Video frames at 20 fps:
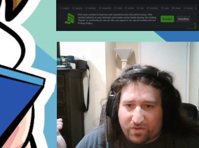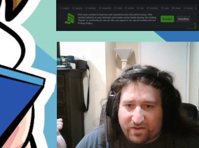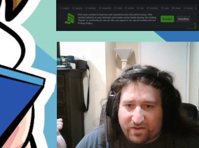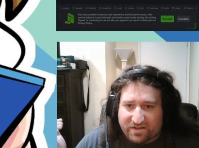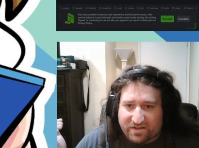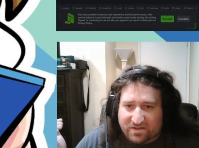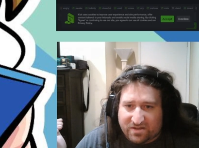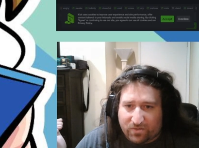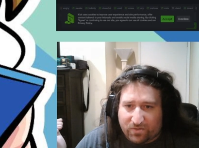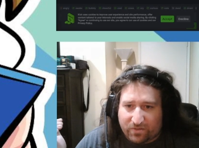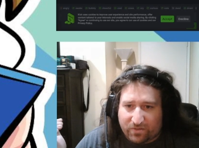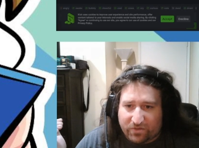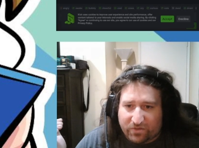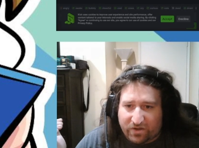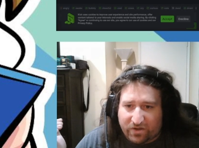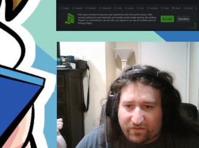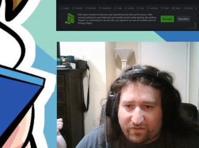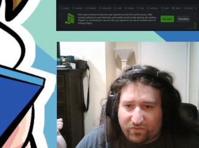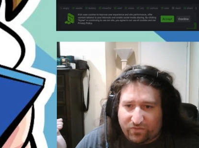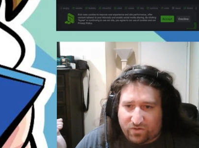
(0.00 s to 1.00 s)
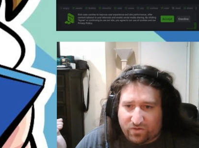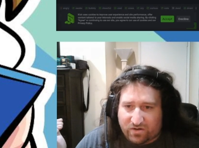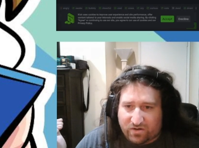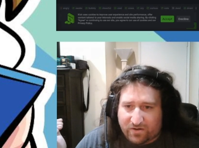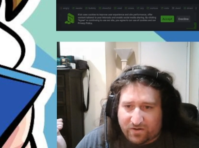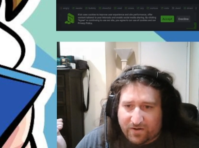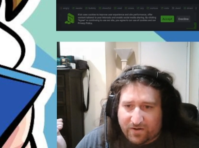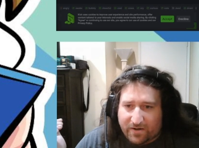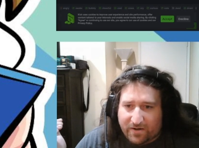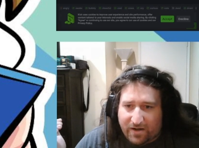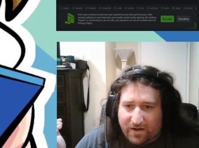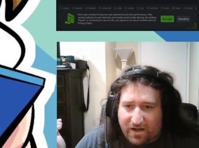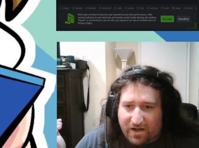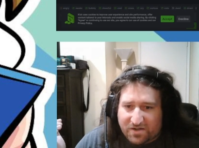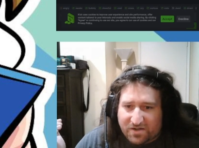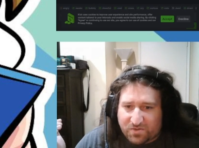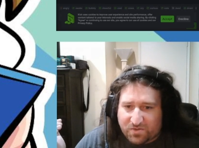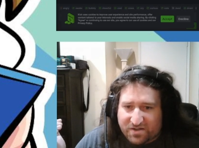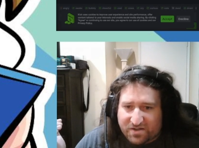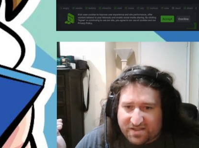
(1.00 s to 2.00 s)
That's not what I'm looking for. I
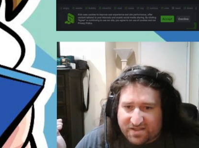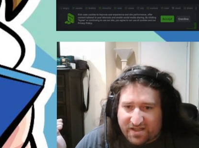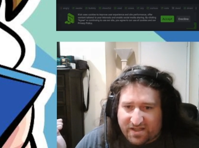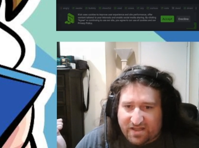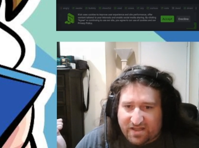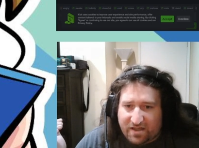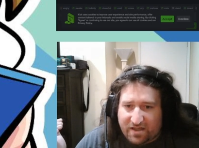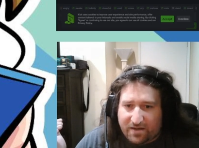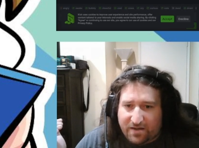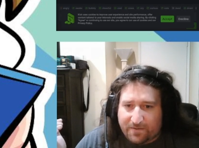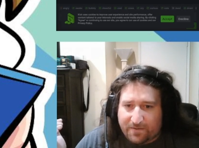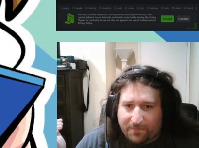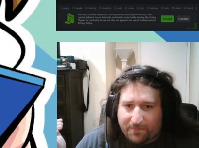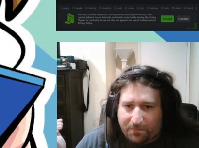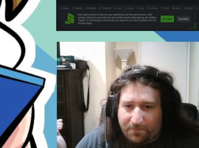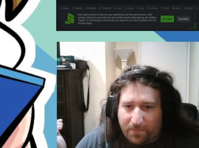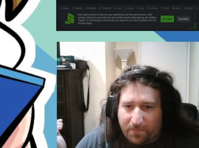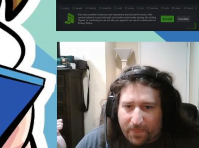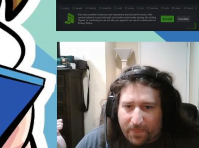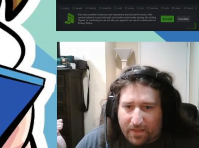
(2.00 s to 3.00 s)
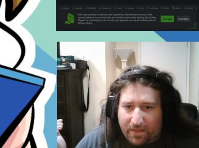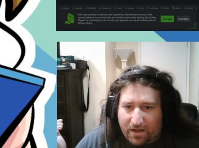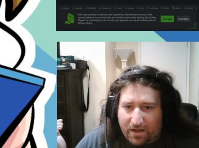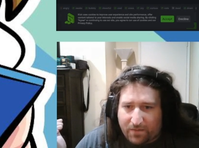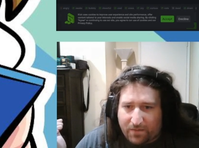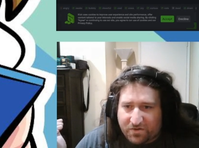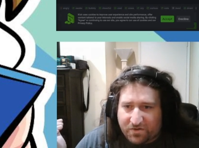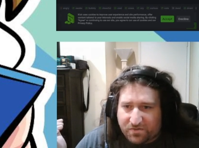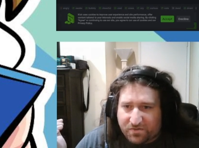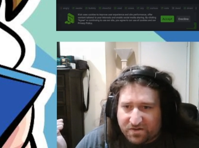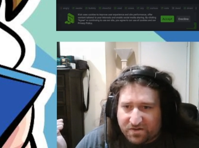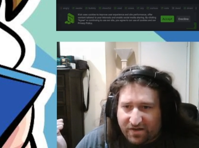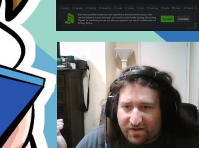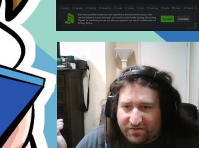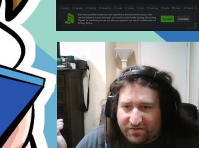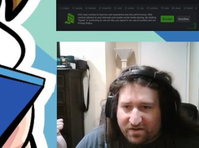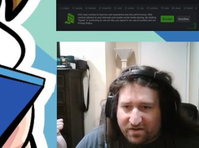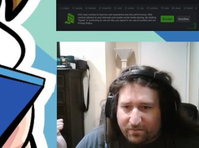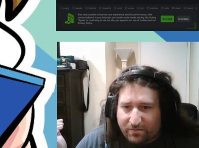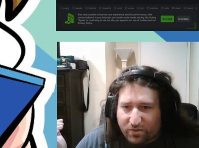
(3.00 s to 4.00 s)
just want to see how much was
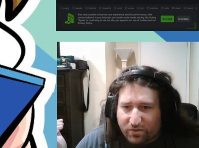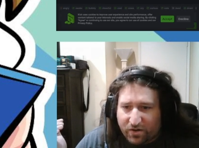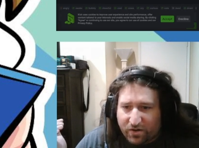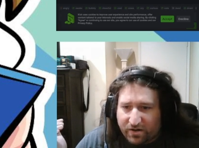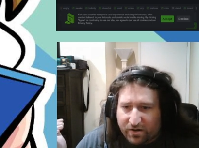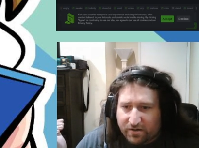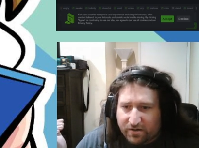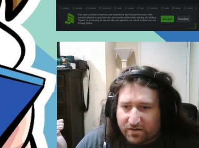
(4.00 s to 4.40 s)
left in the book.